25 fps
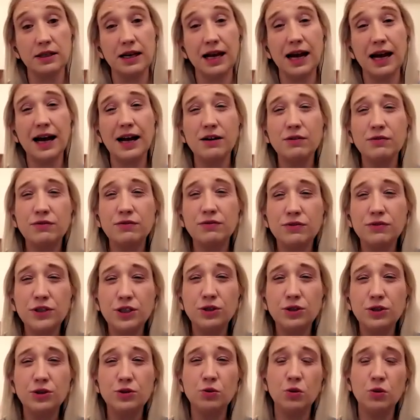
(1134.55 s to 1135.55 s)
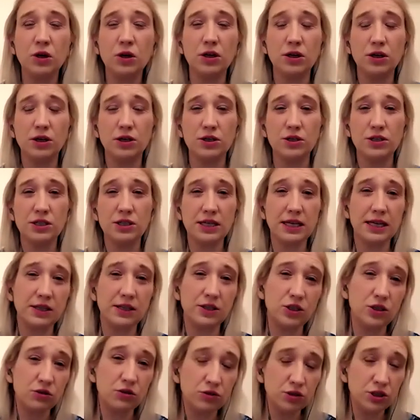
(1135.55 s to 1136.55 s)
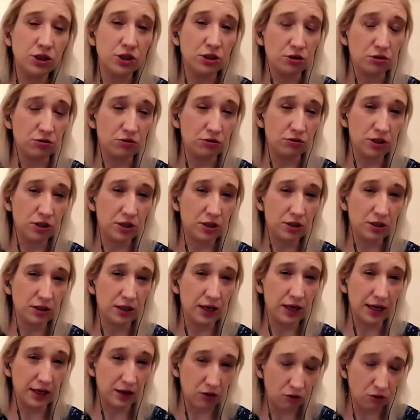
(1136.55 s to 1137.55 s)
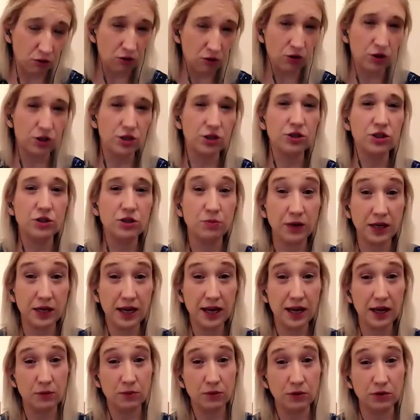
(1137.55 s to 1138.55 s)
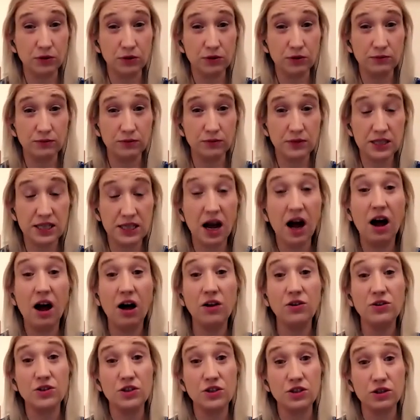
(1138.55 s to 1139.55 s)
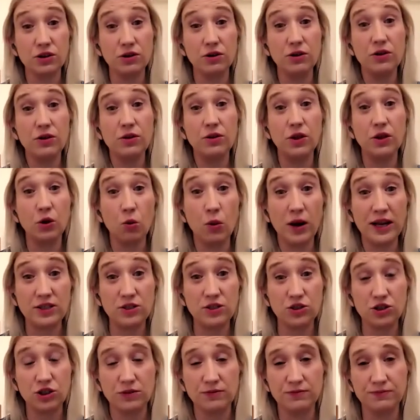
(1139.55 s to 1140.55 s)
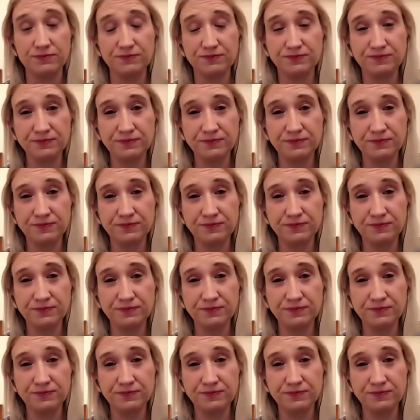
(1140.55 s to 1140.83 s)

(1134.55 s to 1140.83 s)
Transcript: How few words can you use in order to be able to answer the question?